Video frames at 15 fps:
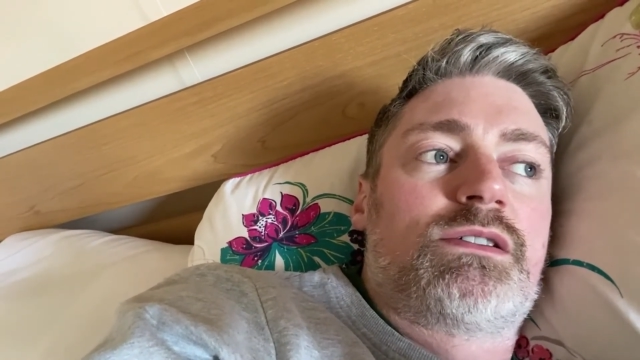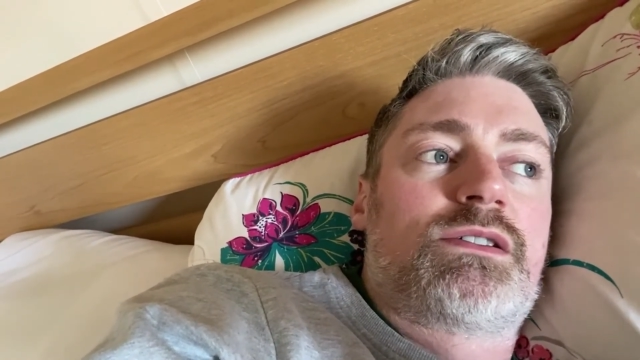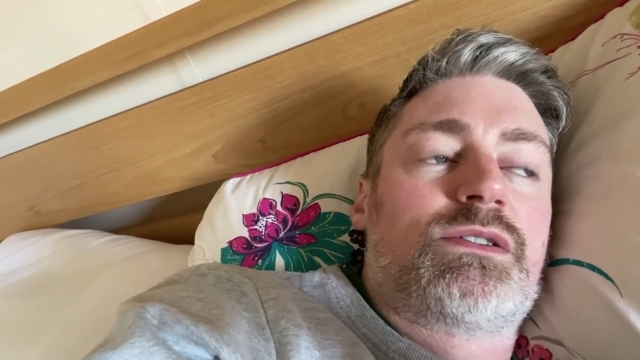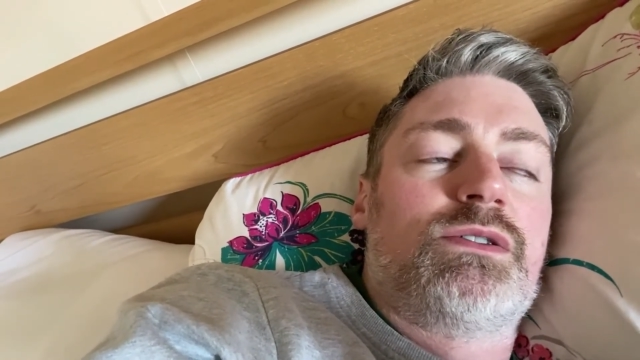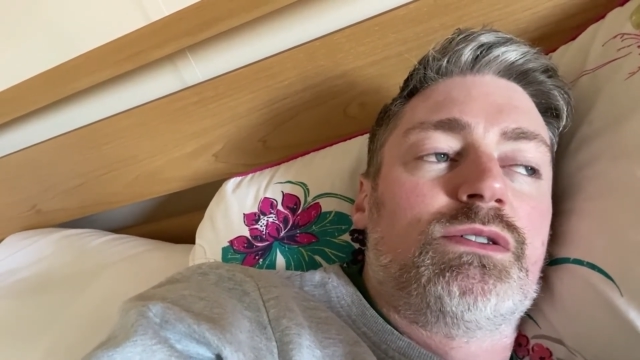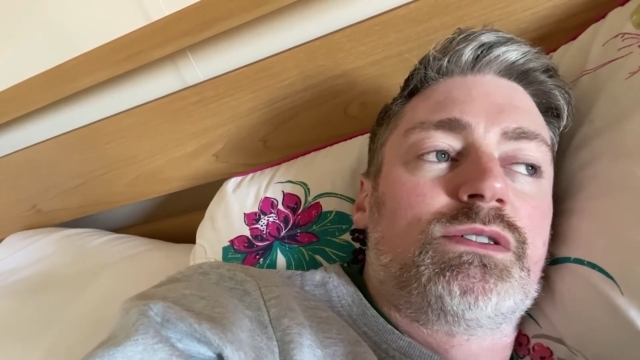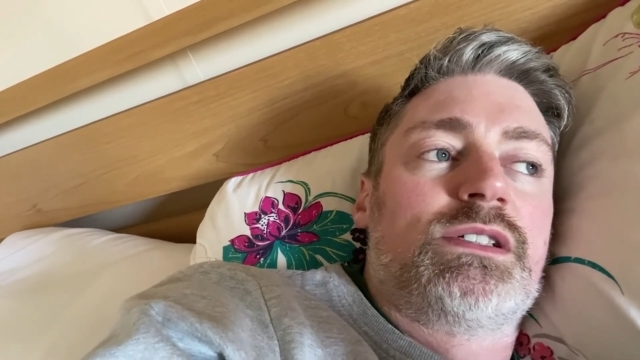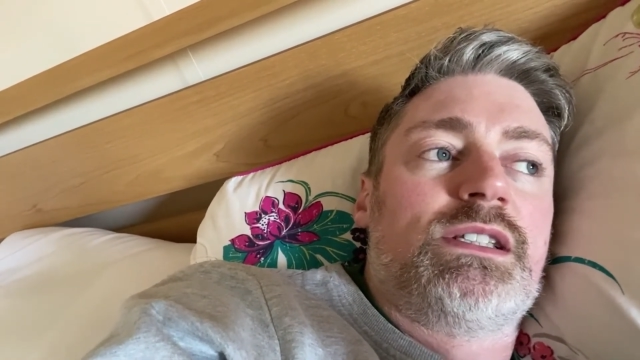
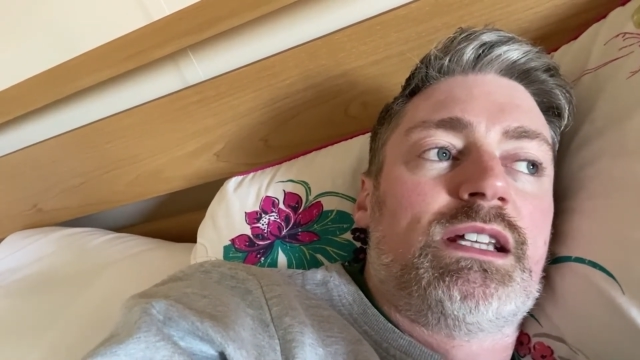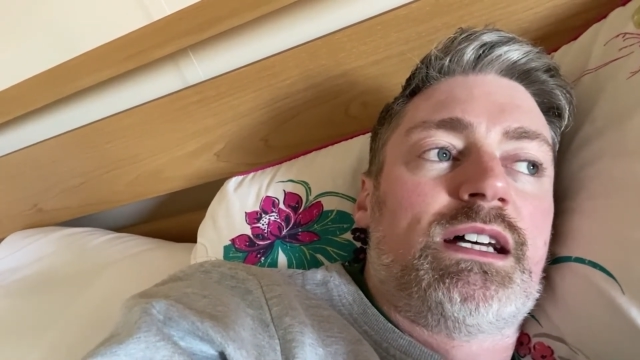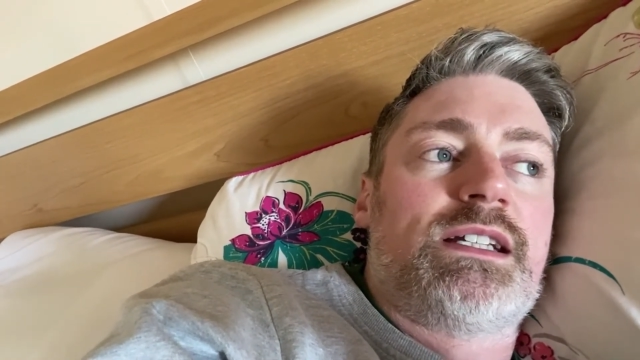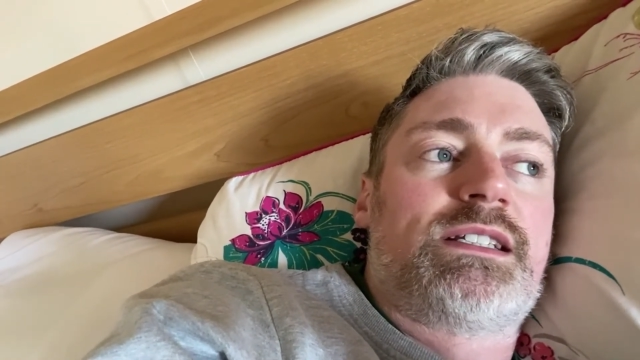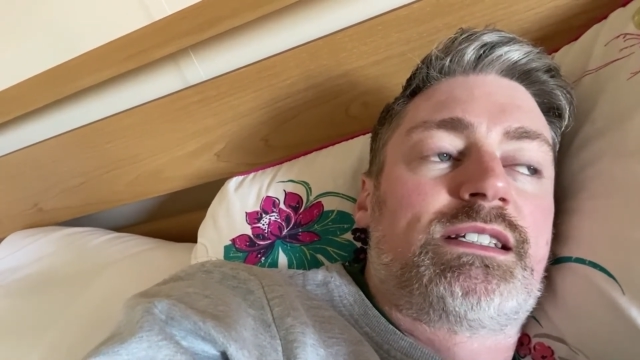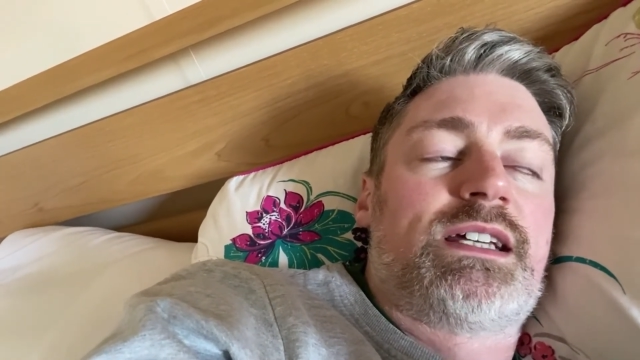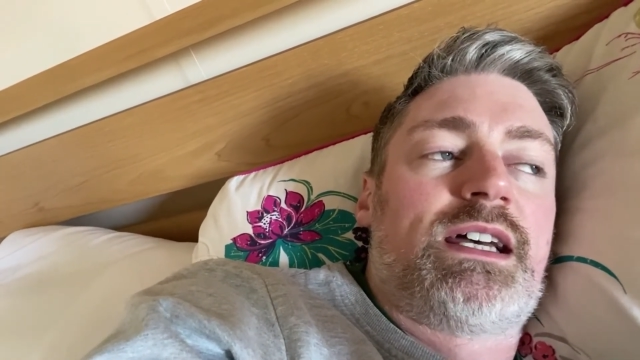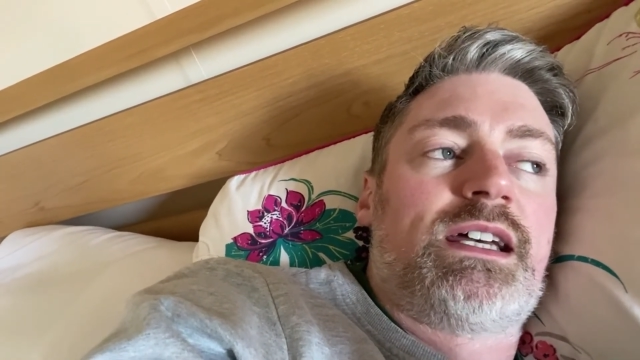causing that
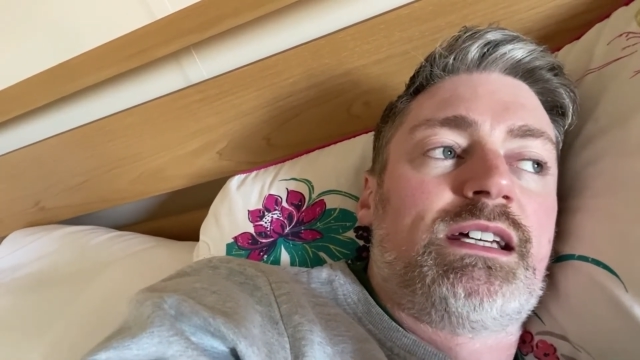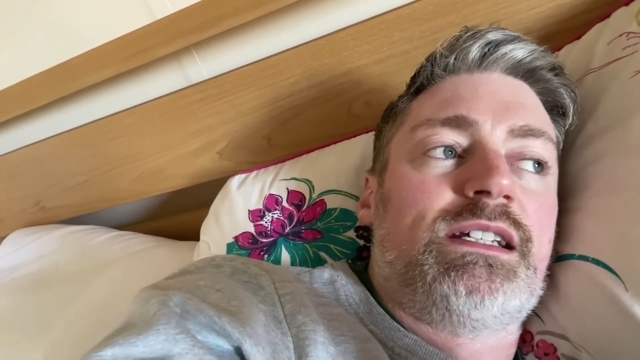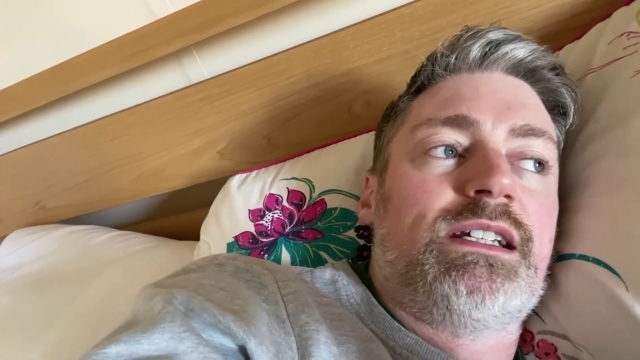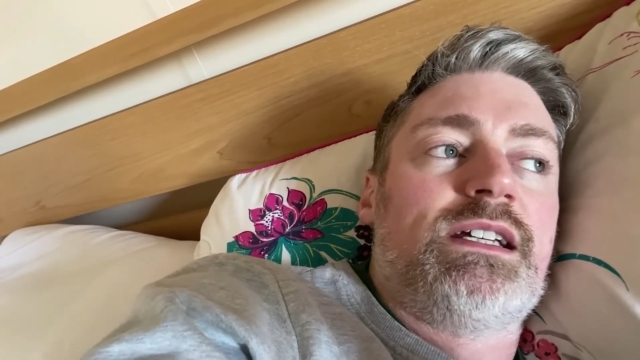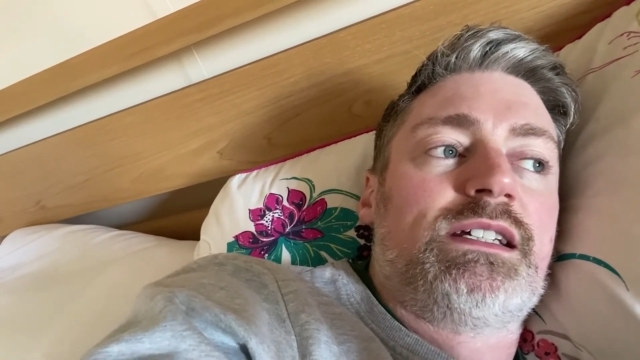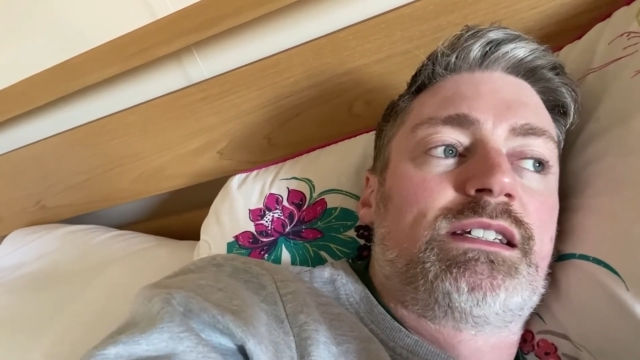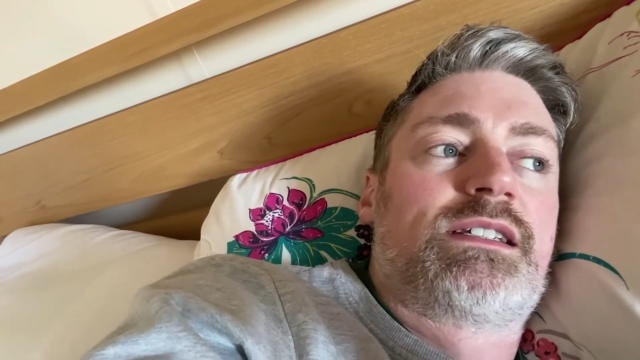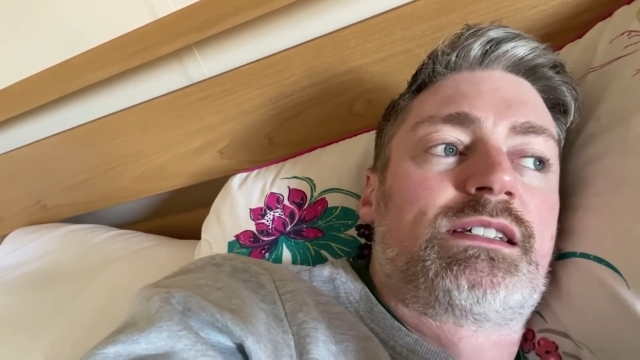
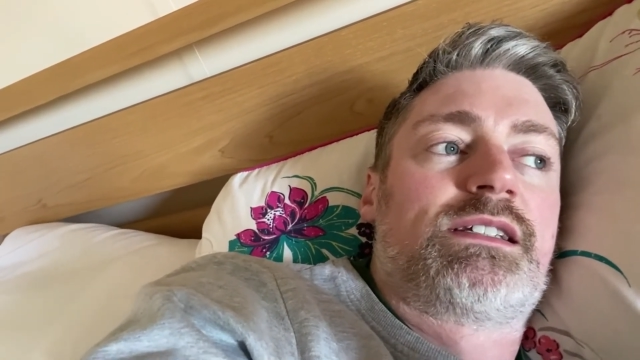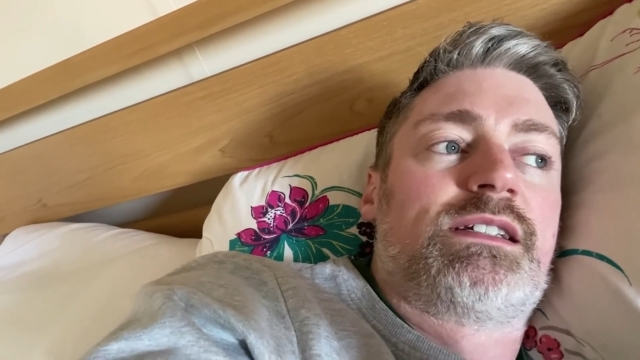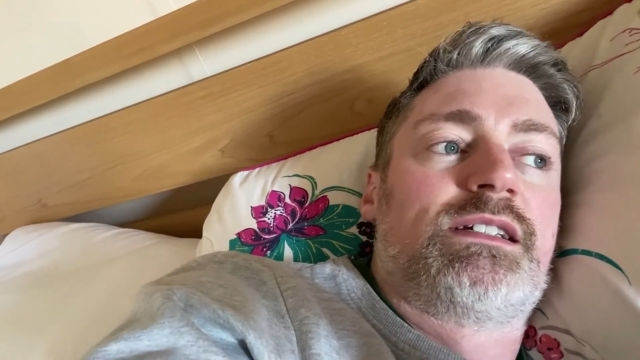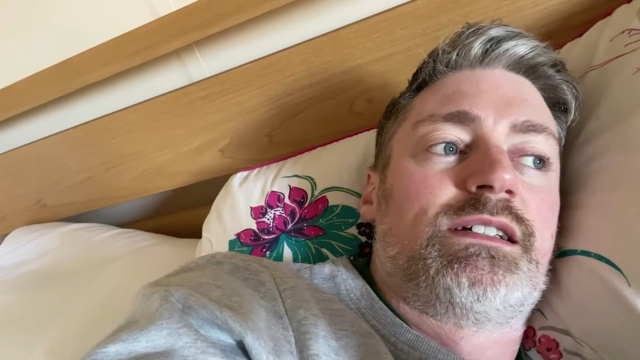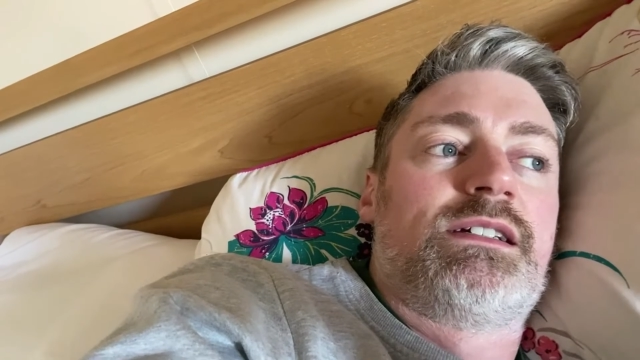tiredness.